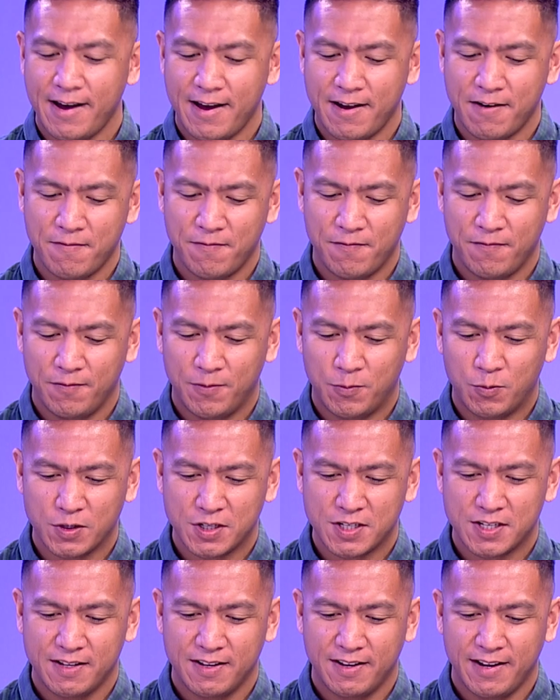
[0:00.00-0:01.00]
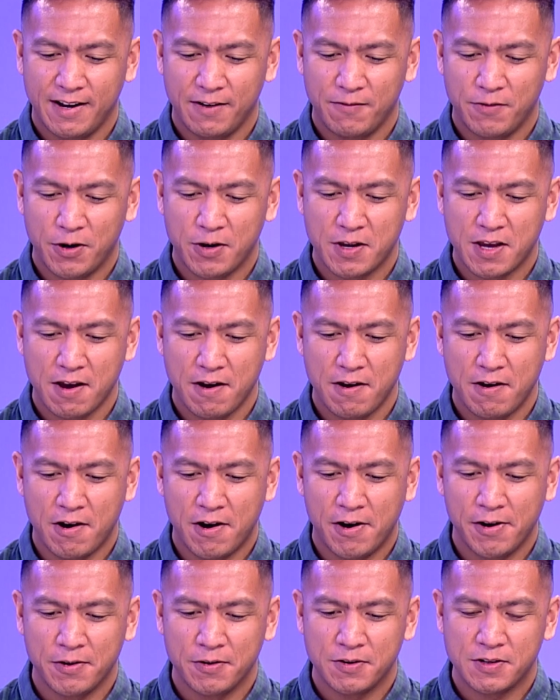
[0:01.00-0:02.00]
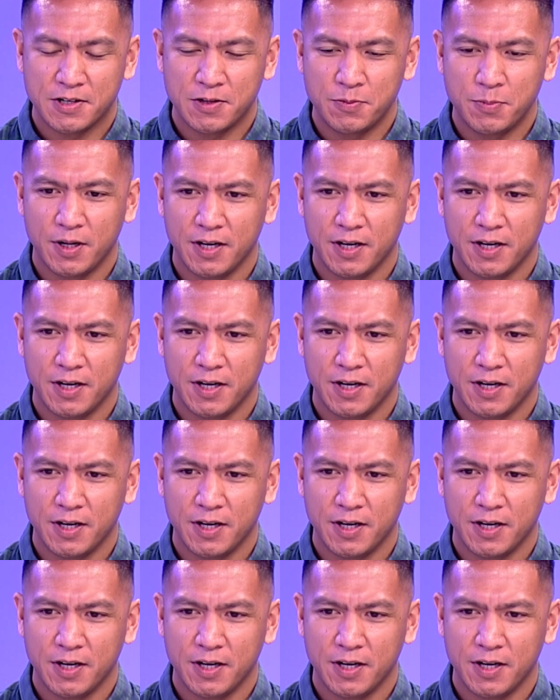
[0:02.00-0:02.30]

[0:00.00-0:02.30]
I had a very keen eye on Dill,